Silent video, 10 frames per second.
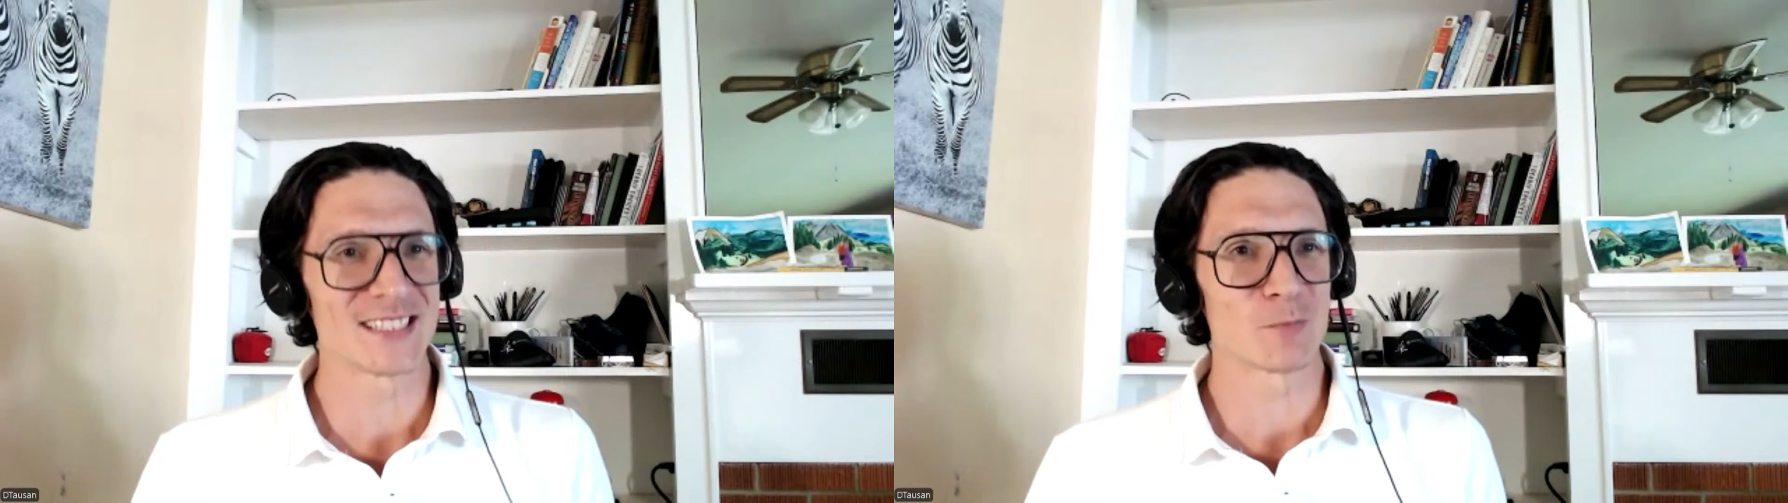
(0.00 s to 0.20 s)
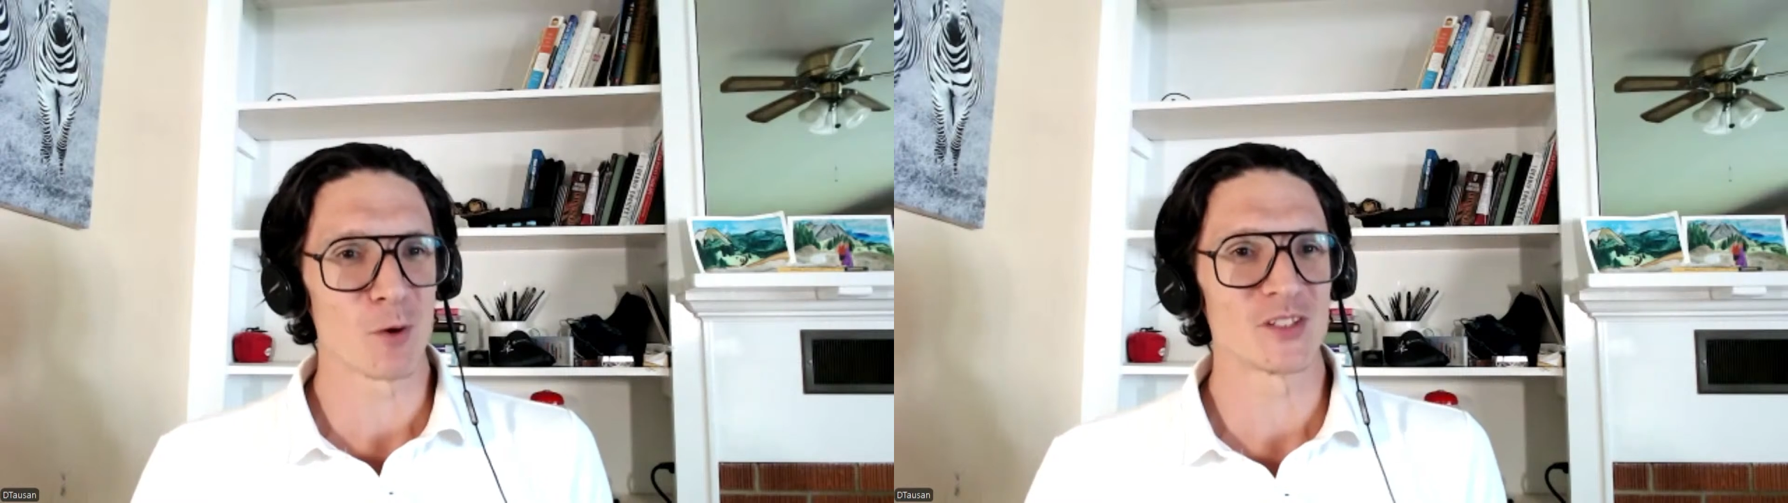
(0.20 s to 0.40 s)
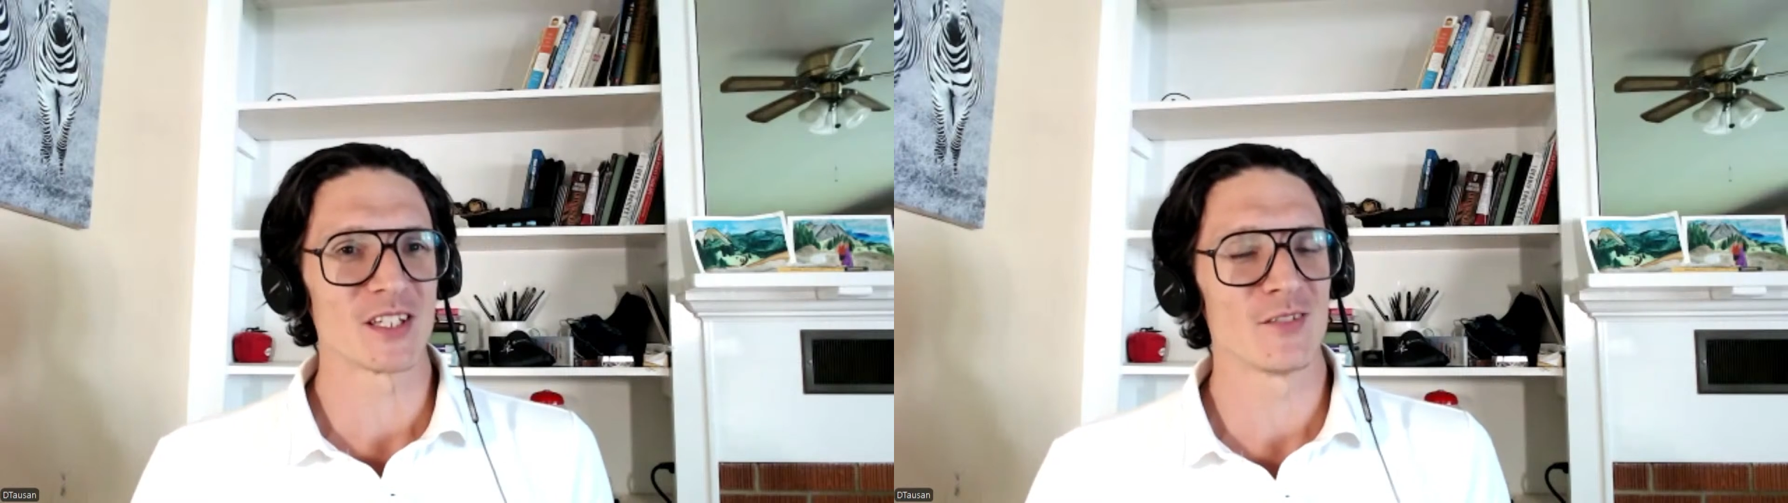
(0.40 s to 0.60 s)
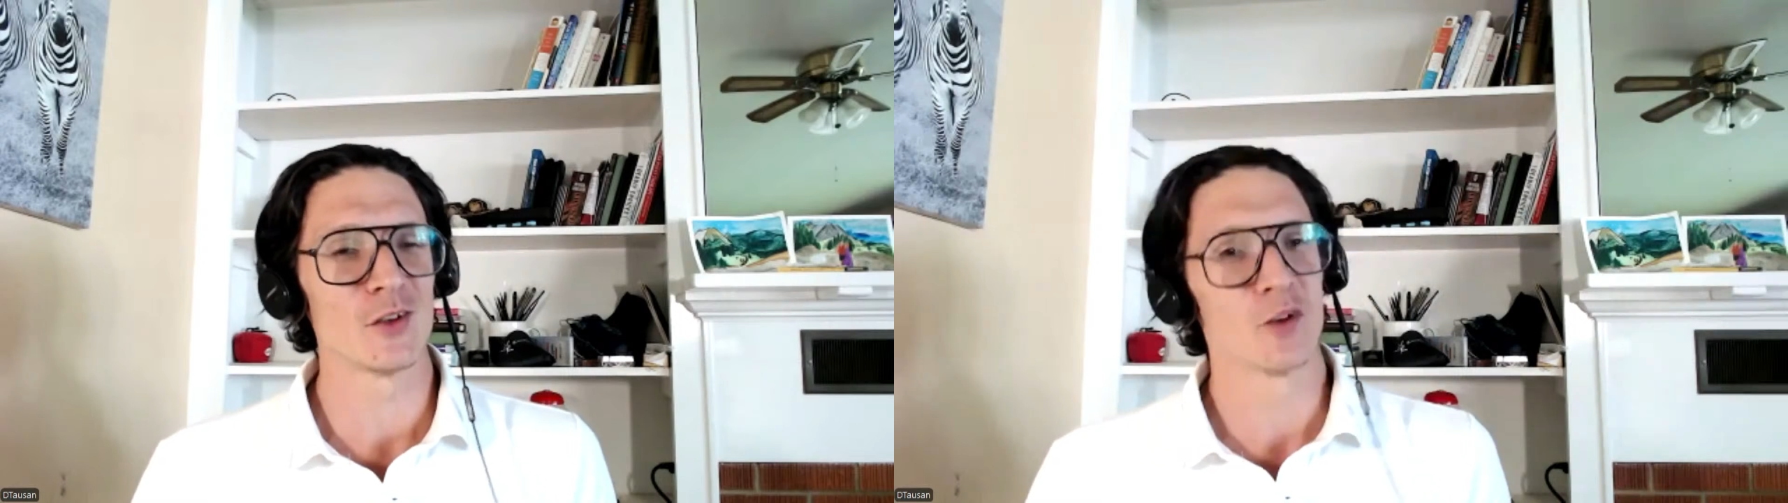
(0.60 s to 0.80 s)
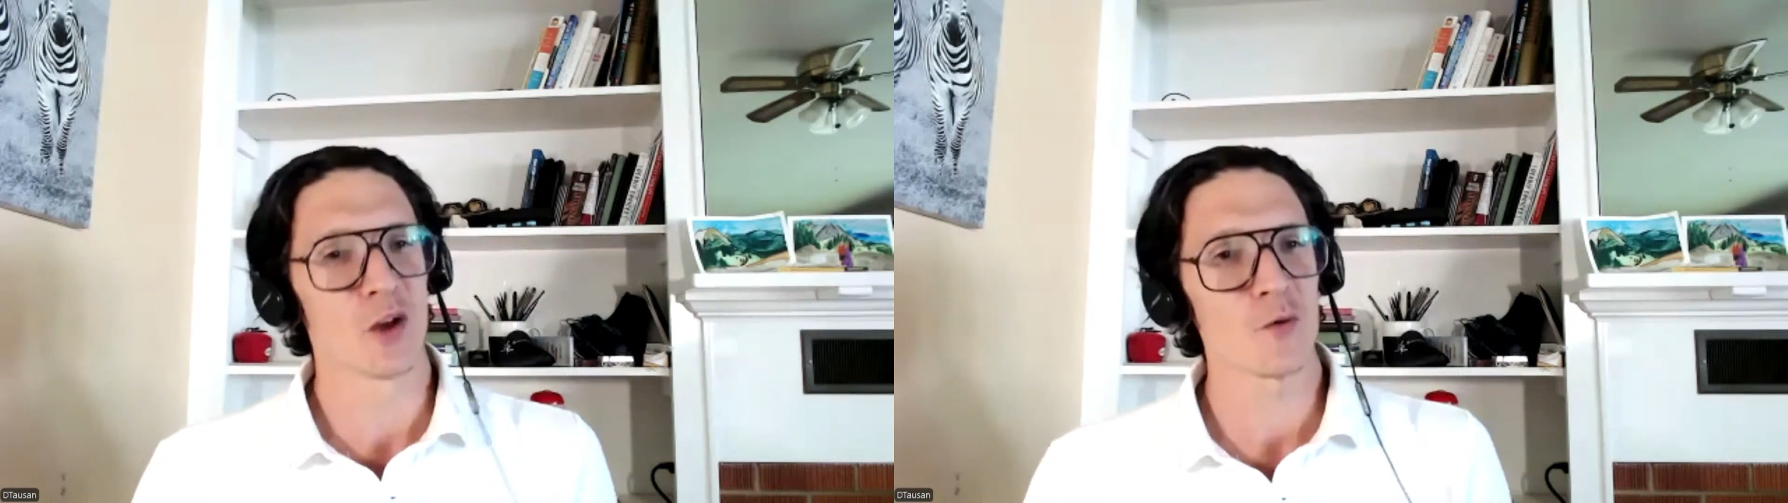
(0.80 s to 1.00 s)
is supposed to give
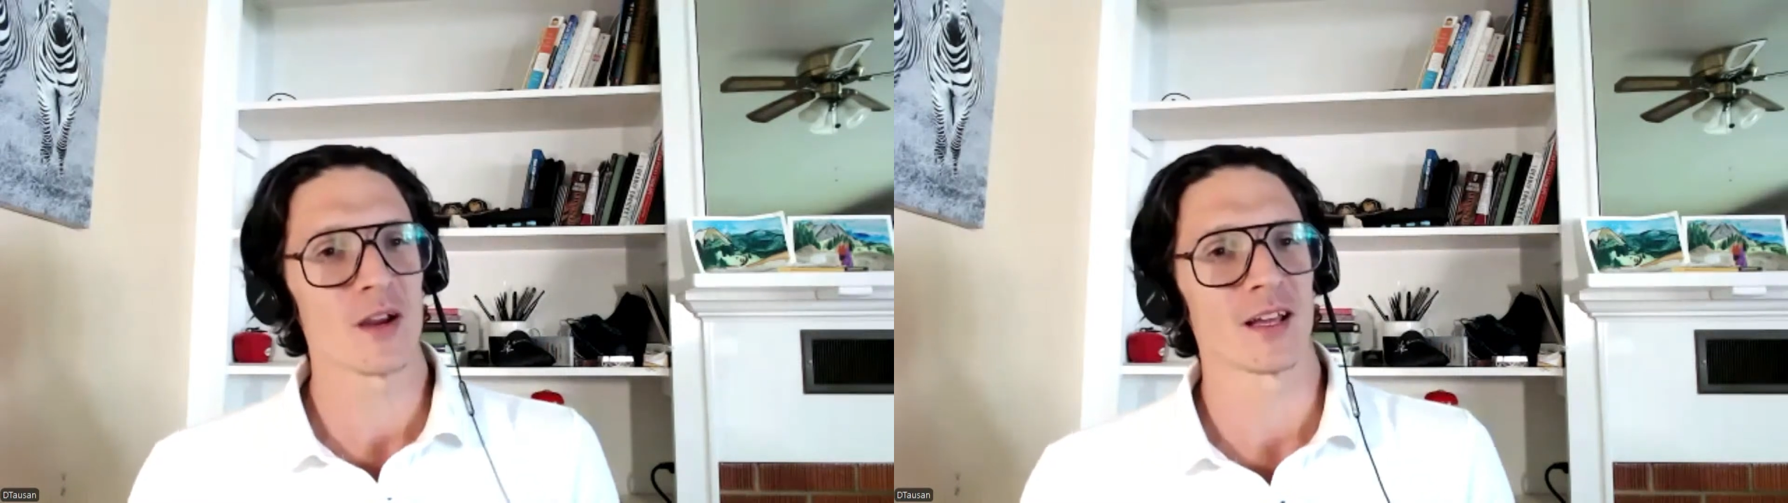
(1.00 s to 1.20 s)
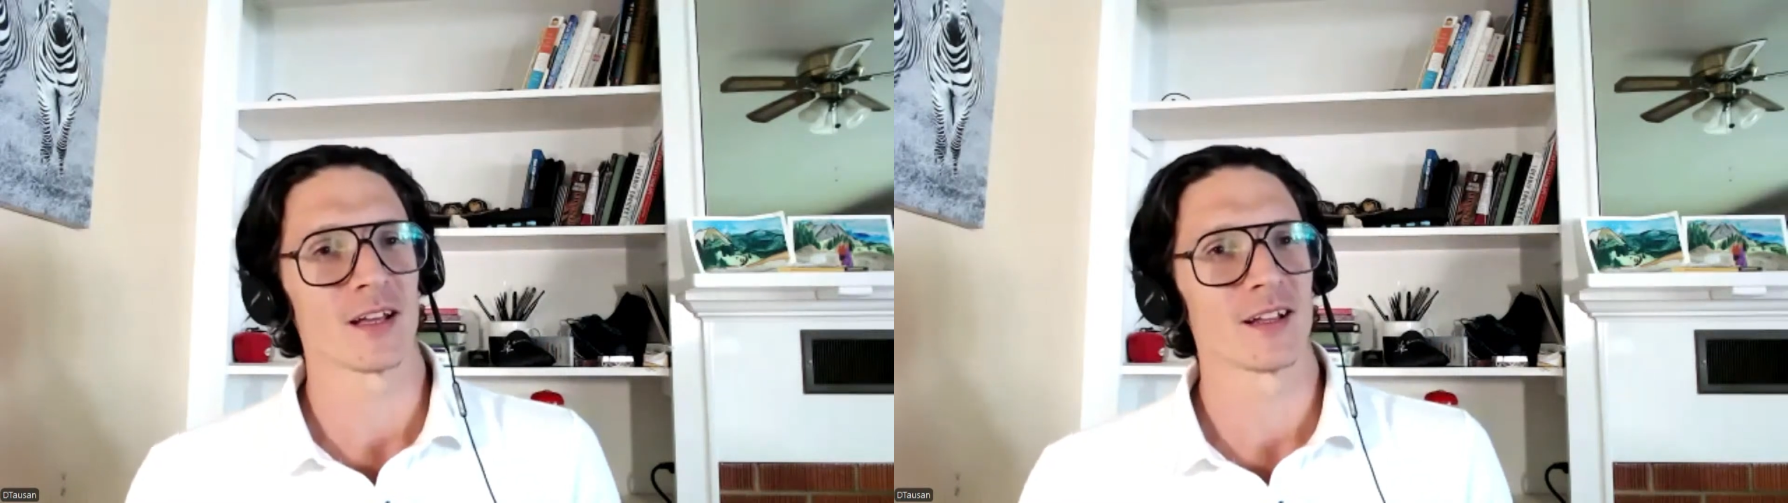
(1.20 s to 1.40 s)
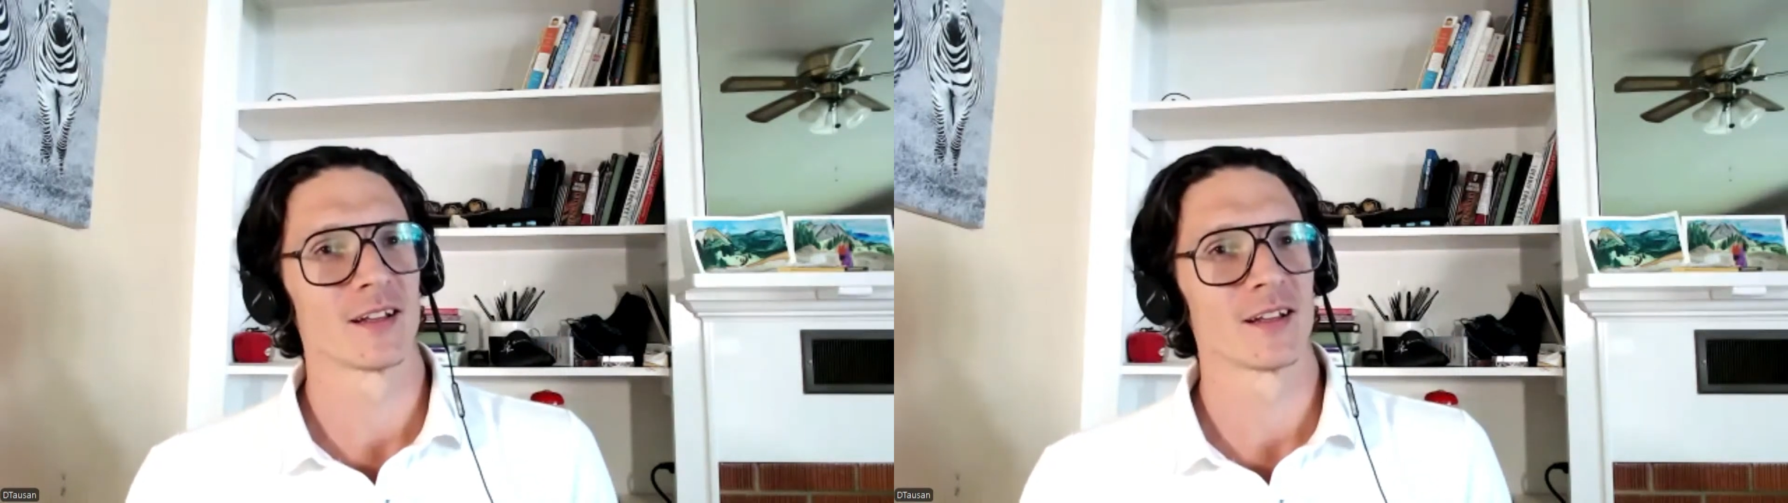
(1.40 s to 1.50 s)
you knowing